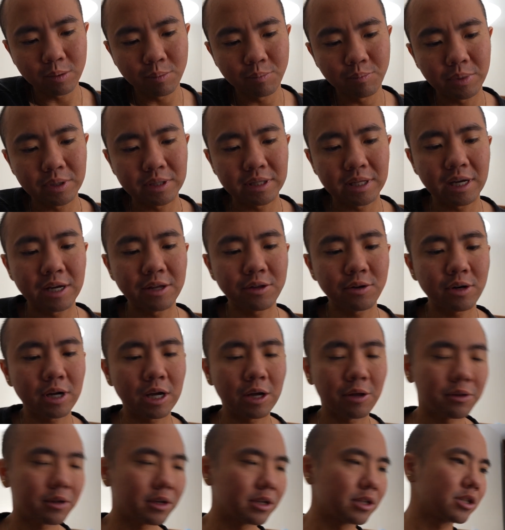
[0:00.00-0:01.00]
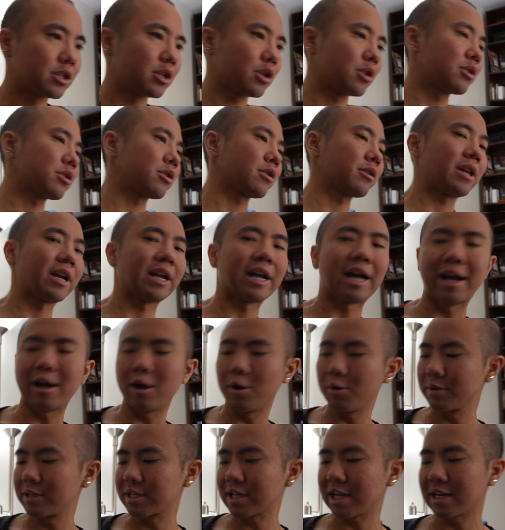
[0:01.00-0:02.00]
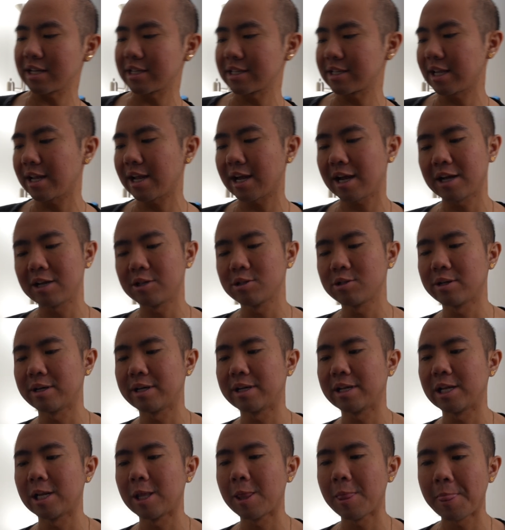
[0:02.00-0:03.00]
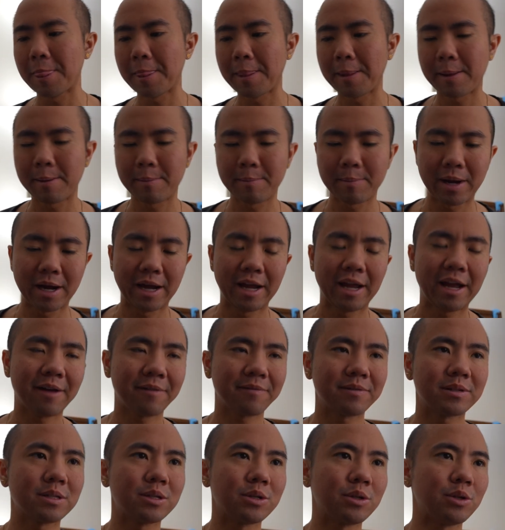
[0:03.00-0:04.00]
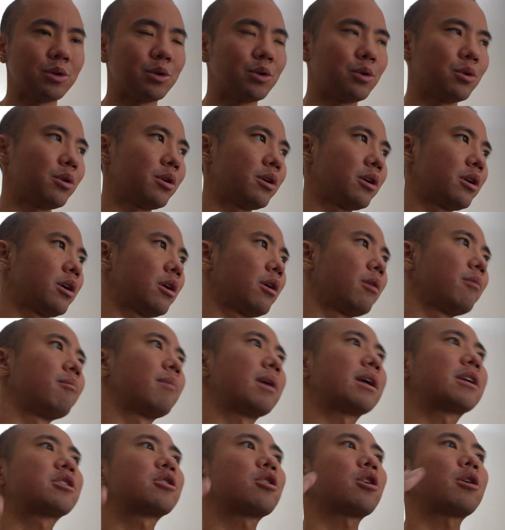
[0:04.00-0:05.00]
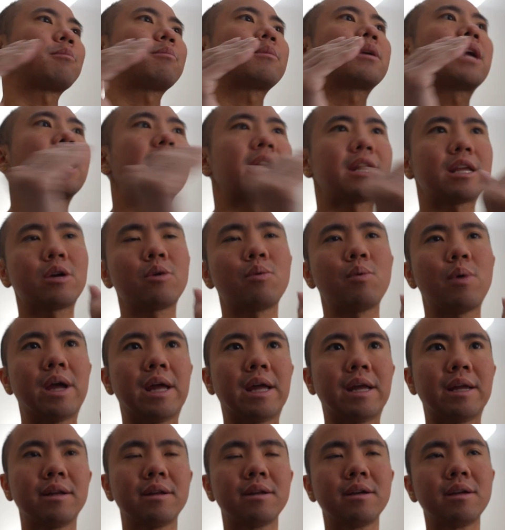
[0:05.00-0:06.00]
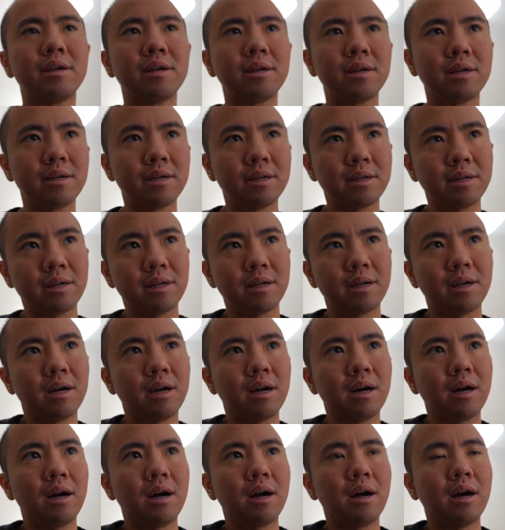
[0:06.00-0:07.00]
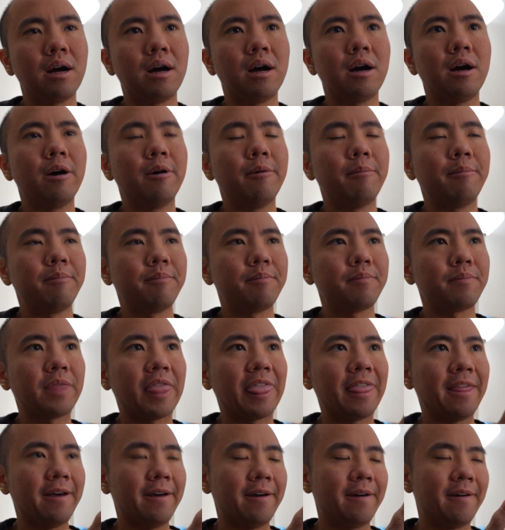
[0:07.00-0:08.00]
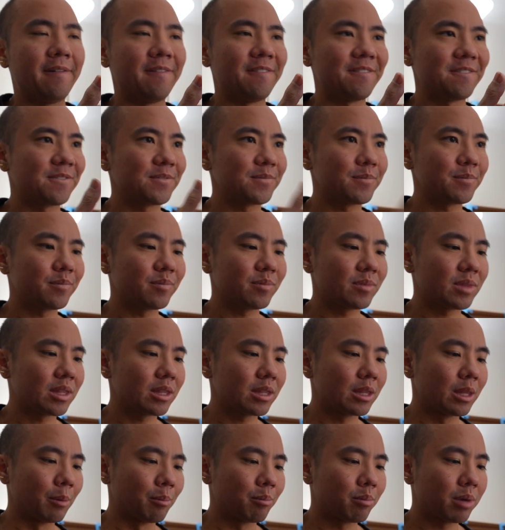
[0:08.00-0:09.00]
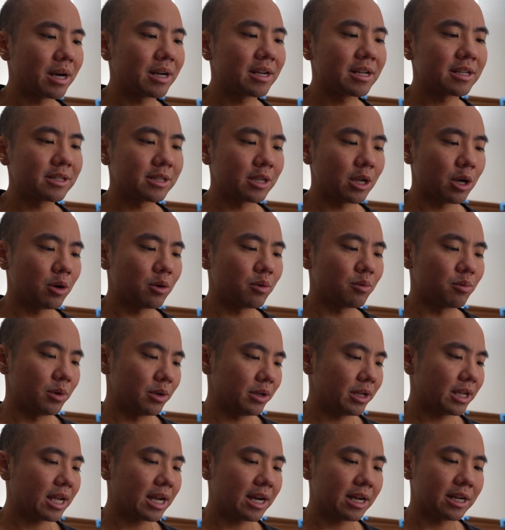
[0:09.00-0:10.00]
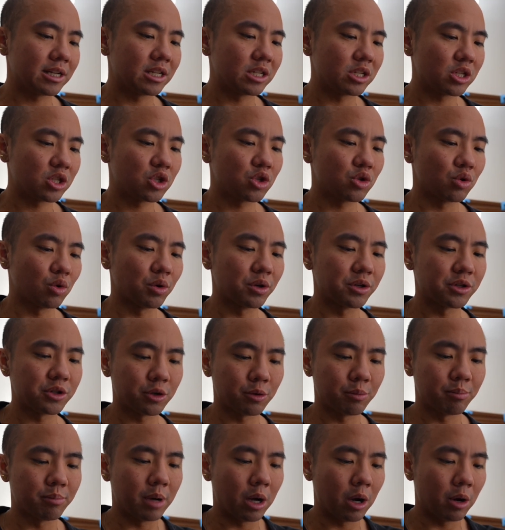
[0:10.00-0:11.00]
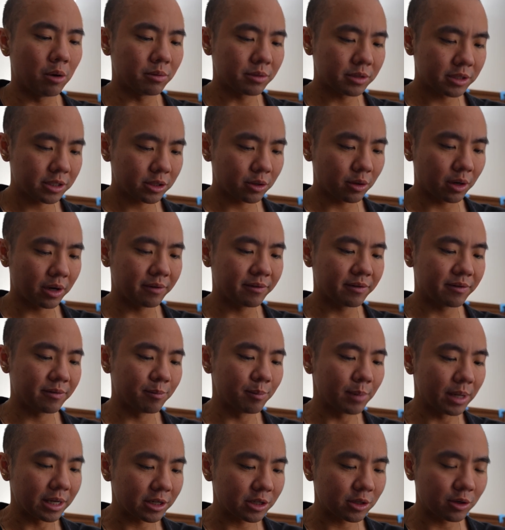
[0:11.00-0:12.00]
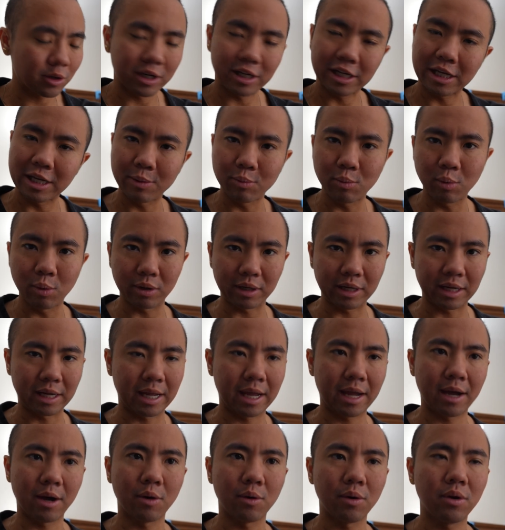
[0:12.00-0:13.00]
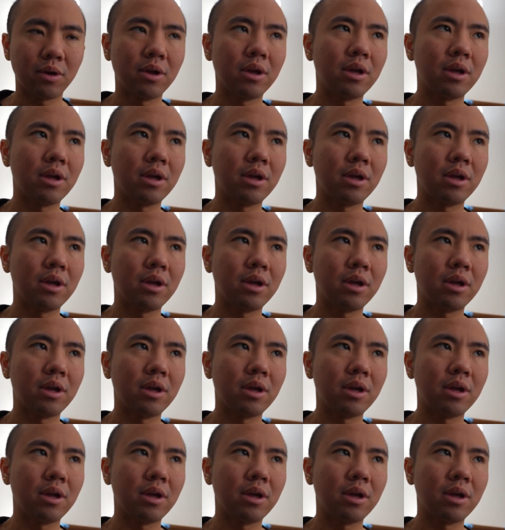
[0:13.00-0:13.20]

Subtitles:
but the other health concerns are like I always got to stay hydrated. I have to make sure I'm gaining weight. Um, the the prednisone really kind of destroys your bones, so I have to make sure I keep working out